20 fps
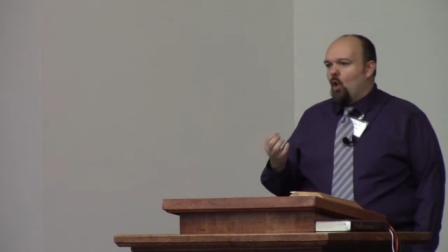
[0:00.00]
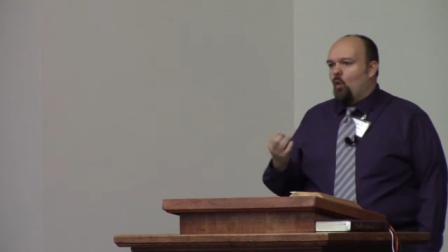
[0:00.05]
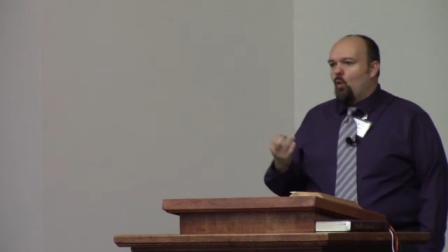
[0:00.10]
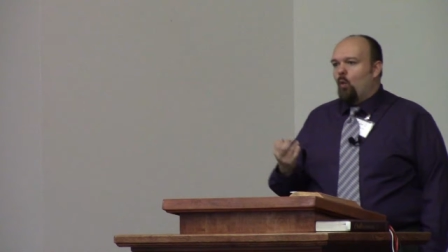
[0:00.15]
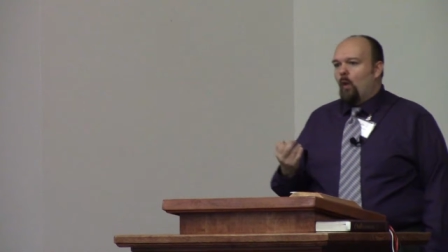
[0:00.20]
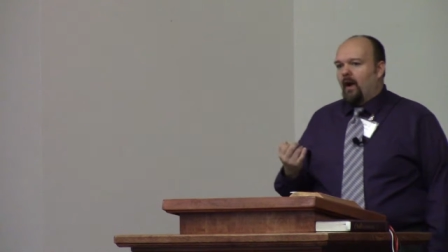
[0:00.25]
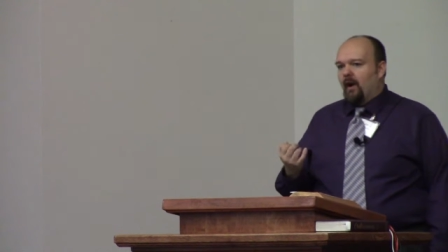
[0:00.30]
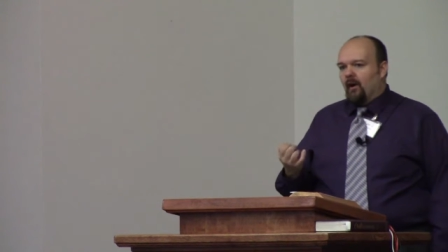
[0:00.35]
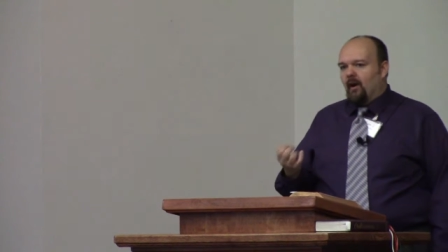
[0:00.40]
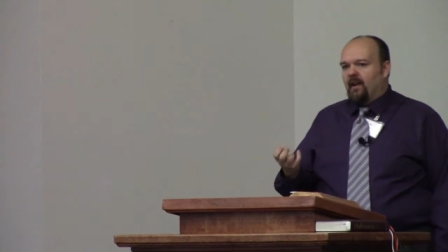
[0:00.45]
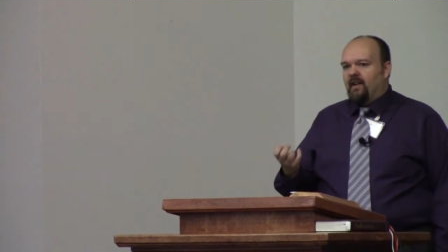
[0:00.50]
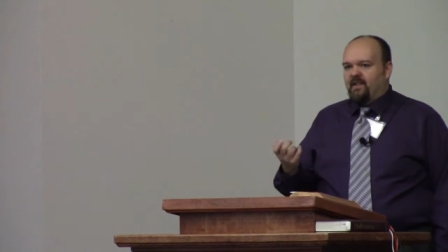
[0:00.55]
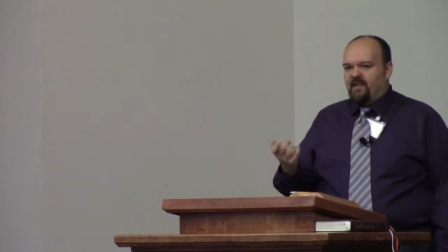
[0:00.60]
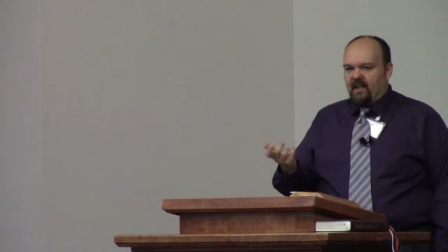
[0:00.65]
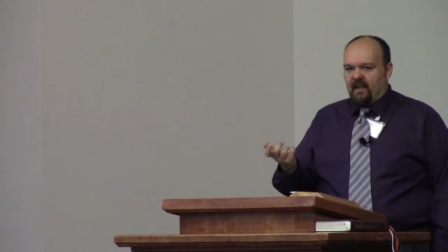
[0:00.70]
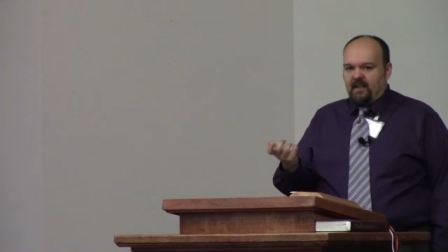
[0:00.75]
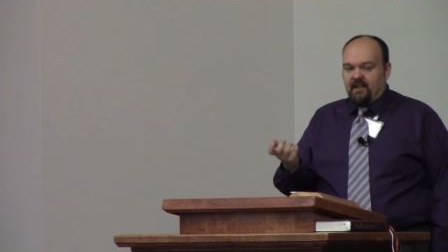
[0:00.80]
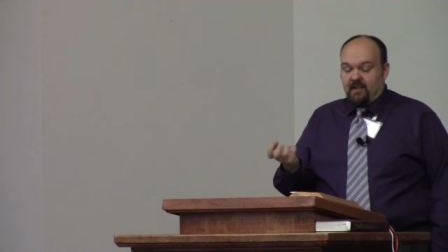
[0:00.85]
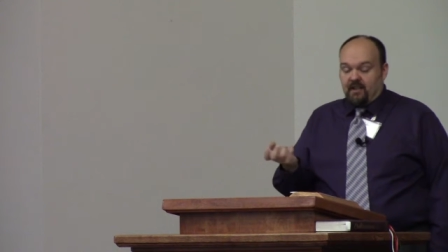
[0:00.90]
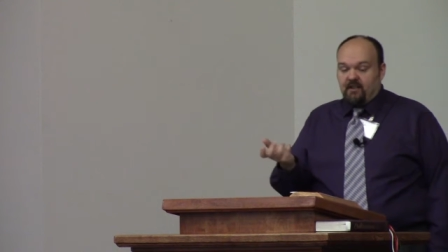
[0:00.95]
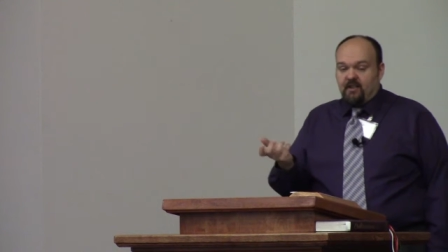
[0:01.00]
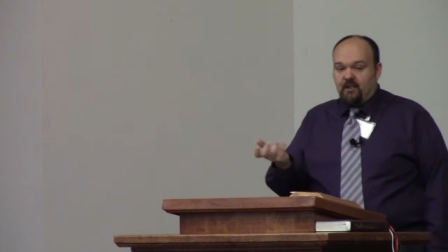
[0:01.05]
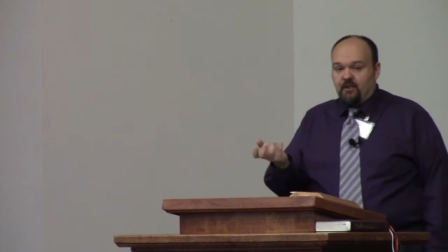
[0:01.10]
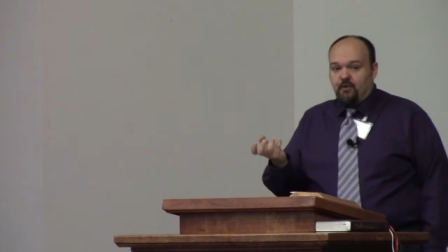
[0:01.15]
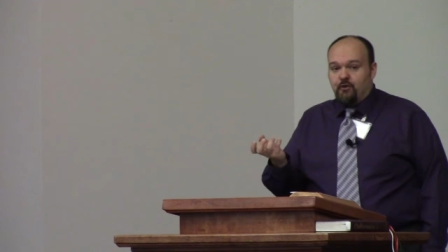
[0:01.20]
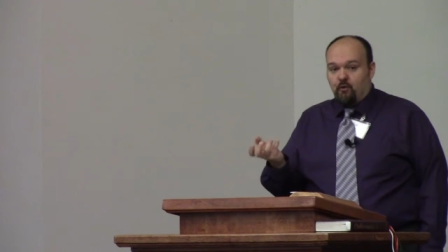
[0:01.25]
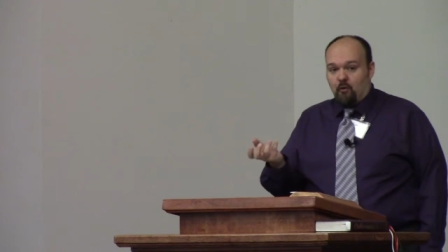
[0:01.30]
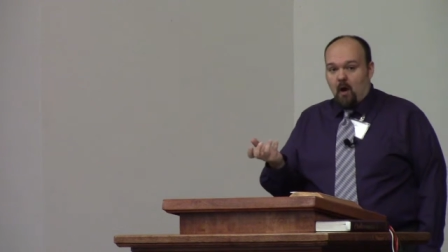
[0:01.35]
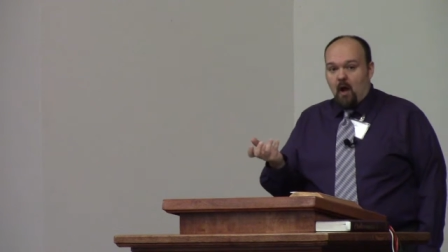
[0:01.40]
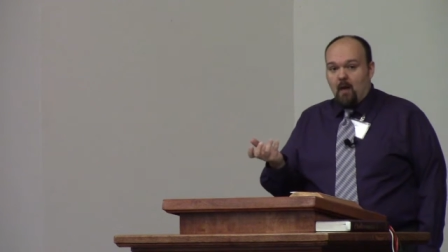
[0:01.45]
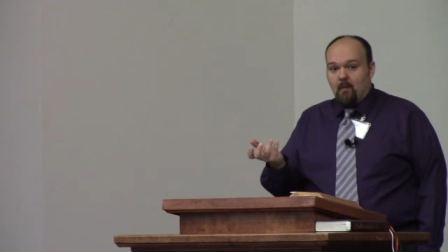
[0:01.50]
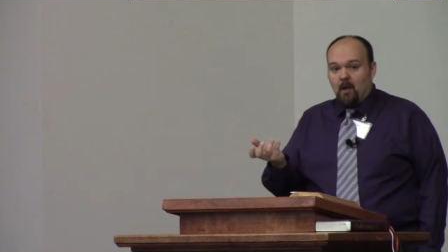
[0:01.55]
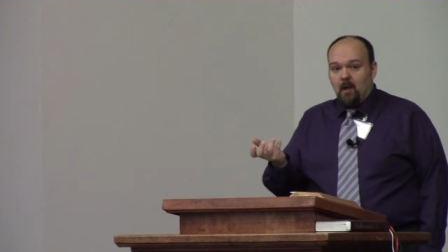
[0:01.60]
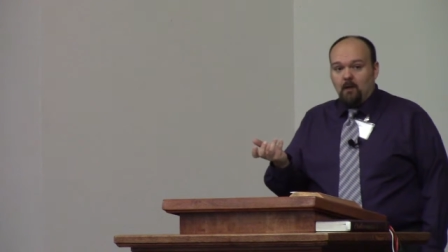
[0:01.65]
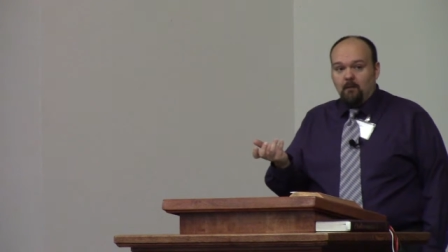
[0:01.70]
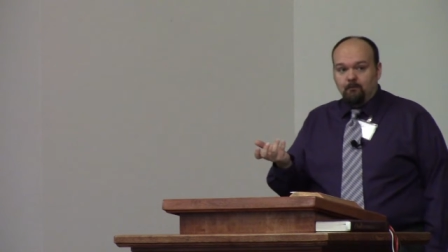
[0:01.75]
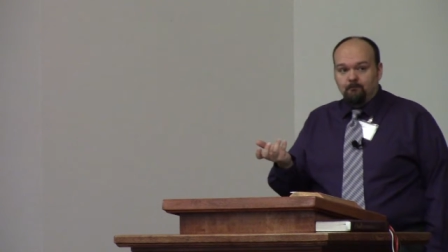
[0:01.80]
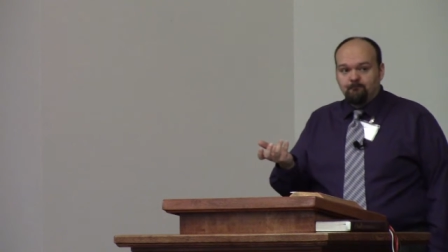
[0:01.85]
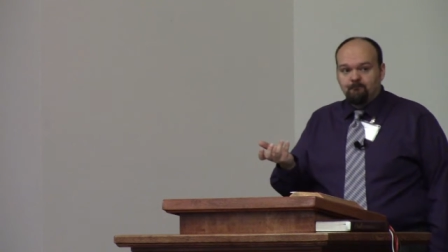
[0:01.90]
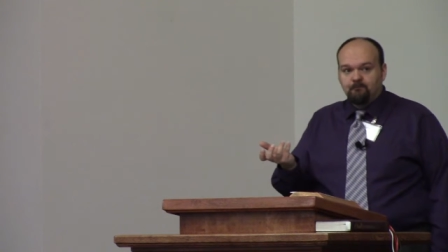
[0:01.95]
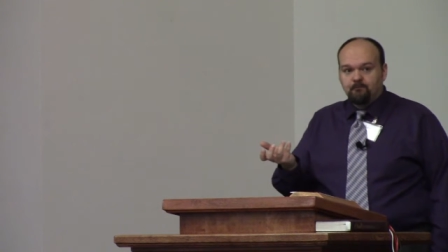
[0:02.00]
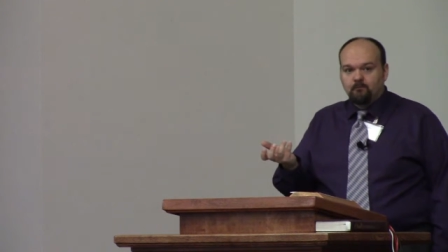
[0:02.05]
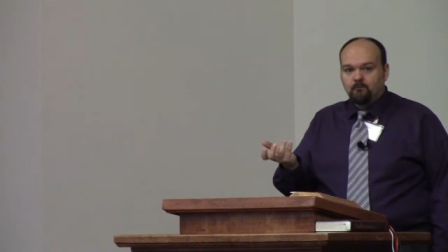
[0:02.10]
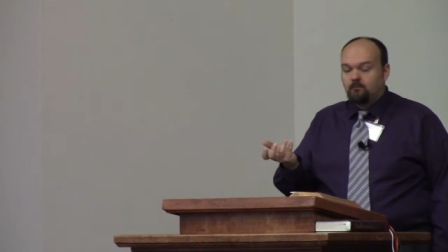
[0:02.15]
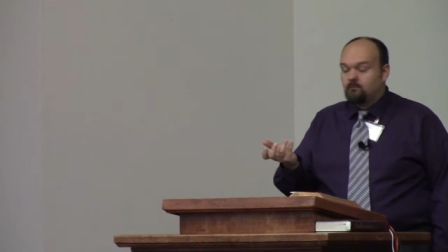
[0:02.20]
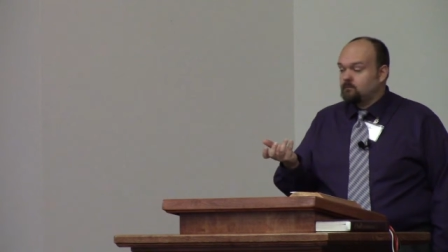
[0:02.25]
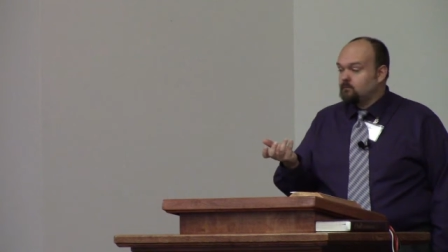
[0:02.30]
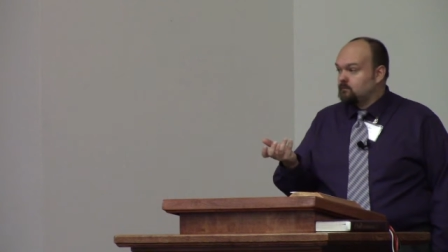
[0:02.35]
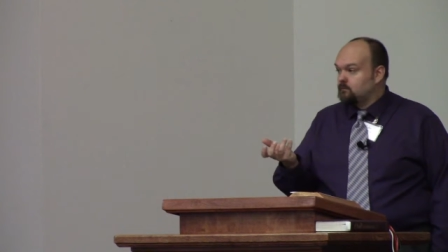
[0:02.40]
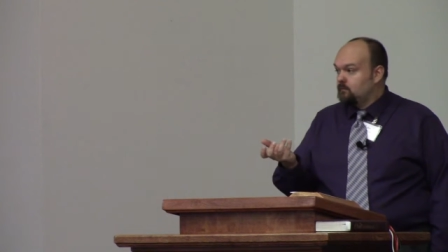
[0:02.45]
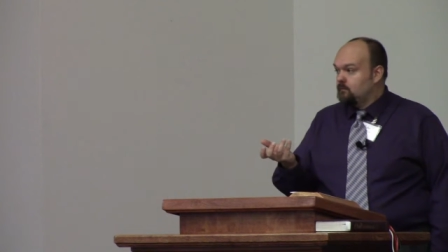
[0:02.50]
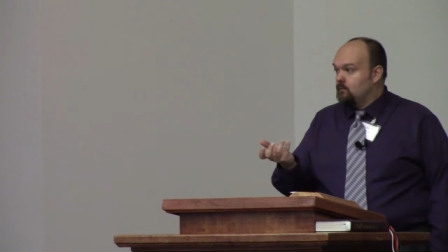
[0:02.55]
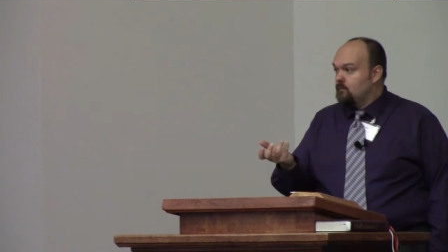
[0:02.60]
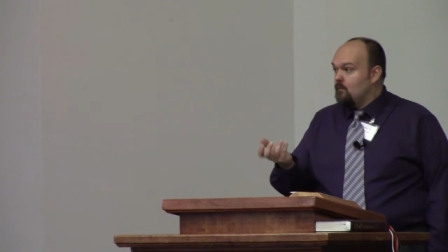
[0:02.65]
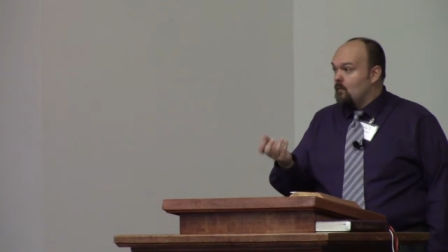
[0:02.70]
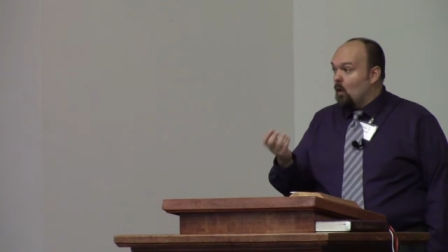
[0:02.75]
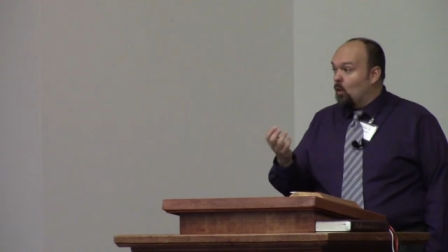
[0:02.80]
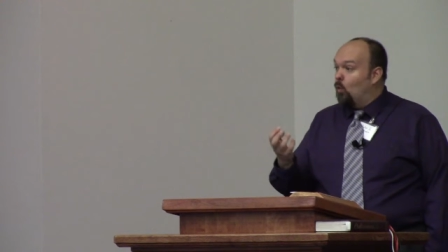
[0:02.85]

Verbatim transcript: we're addicted to drama.